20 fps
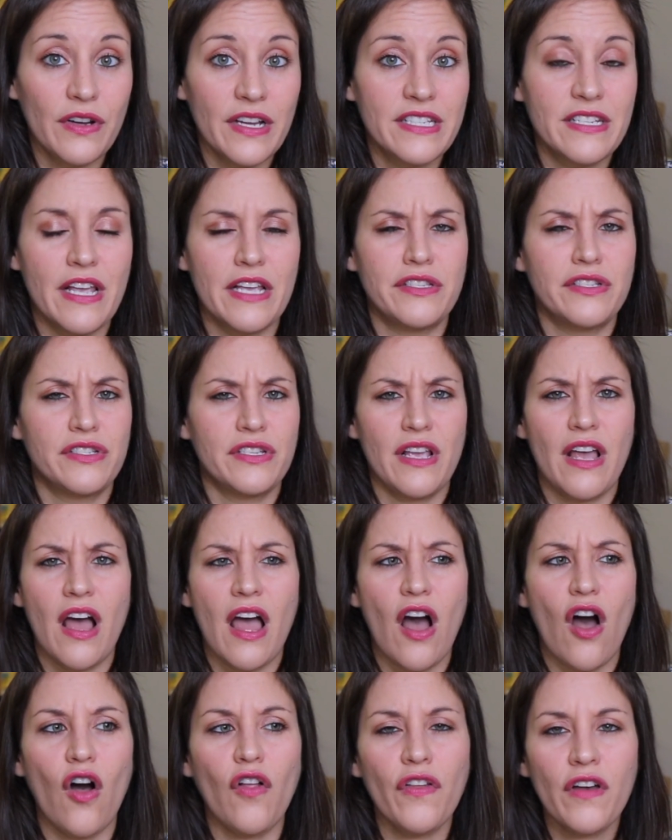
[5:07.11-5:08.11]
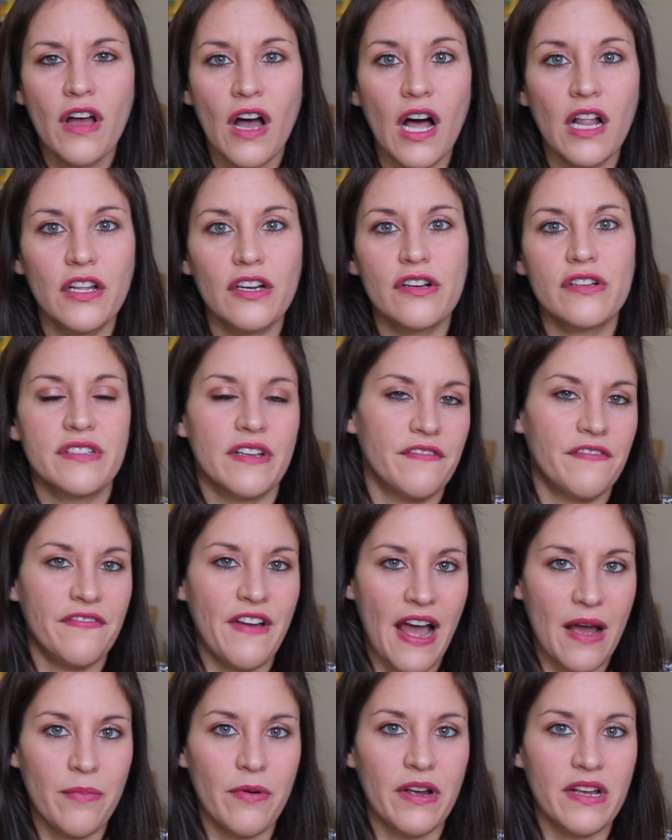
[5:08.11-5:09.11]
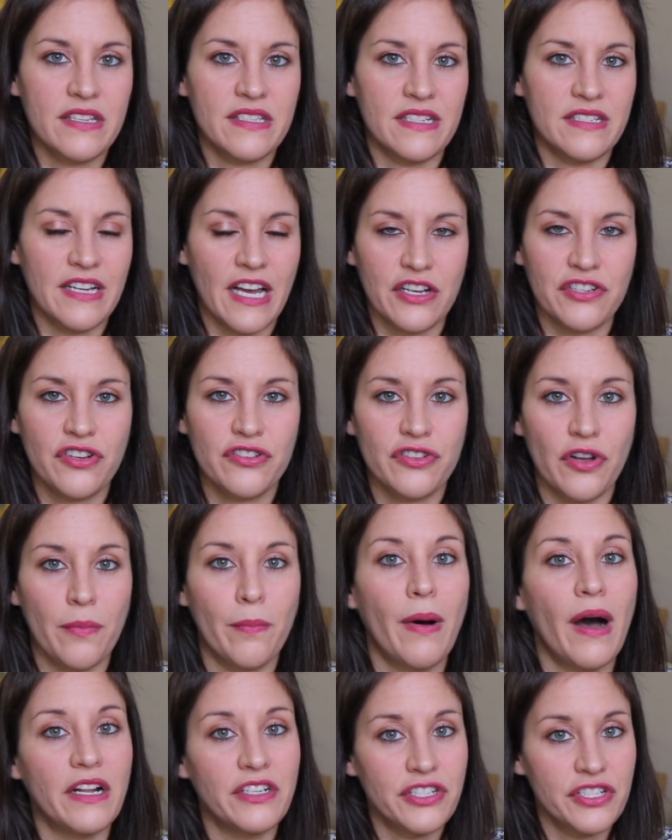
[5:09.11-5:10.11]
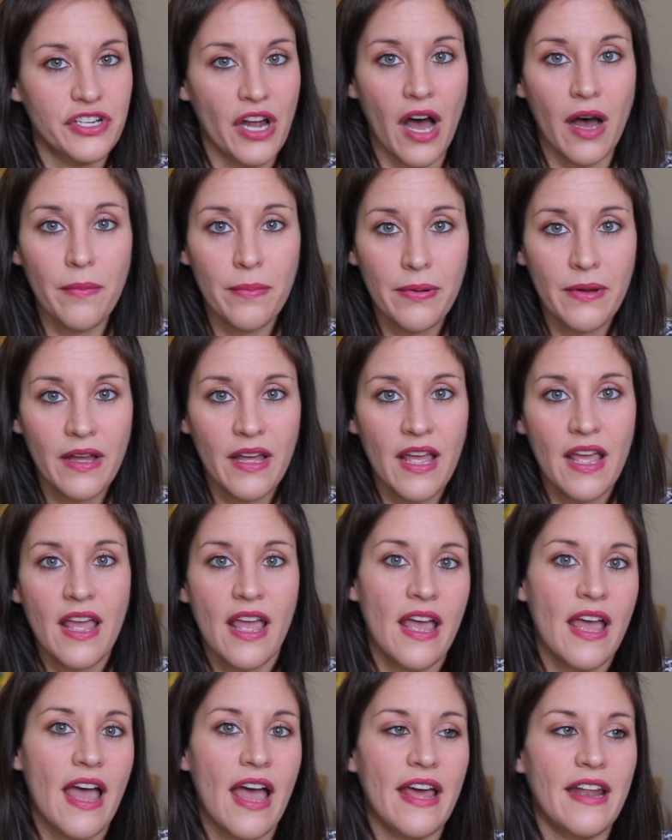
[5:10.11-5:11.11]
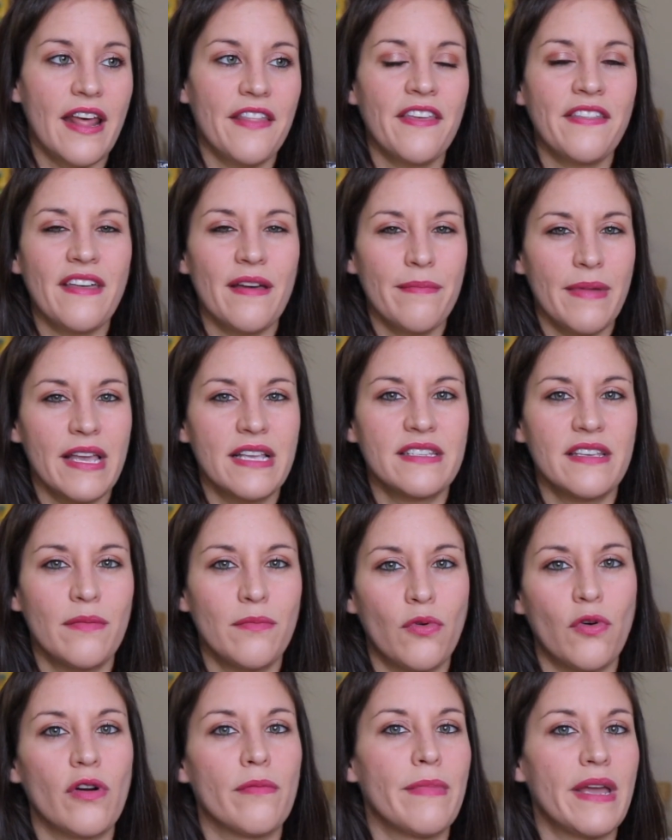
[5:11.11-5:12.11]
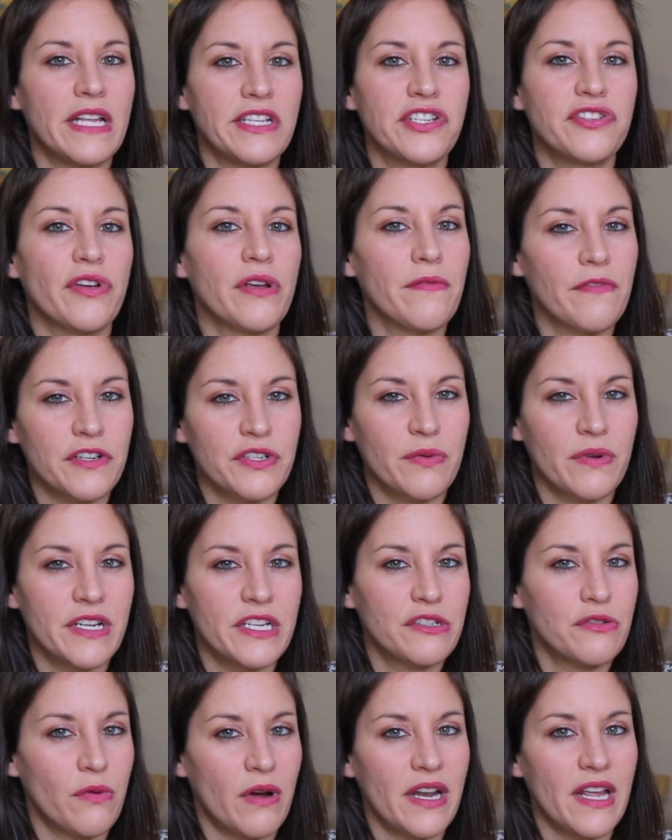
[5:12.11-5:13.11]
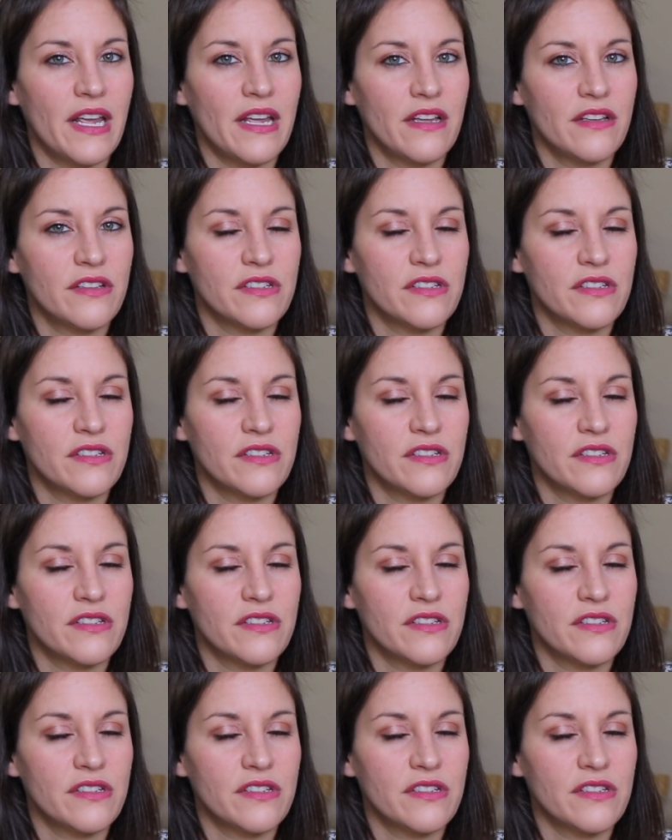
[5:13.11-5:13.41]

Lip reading: It's all the colors and fabrics and textures are punched up, and I think that makes it more mainstream for 2020.